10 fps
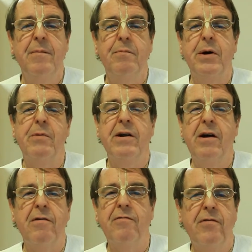but we're
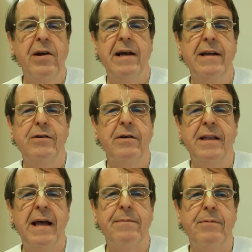not really doing
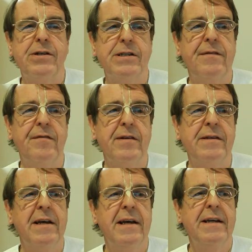that much different
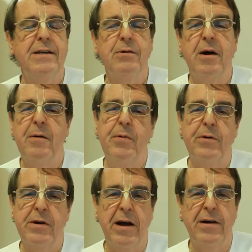to our
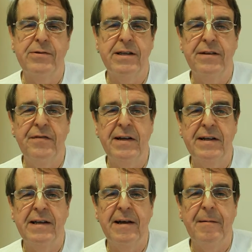poor cows in the
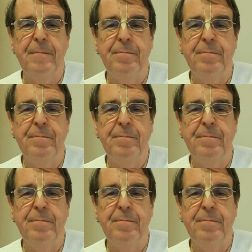field here.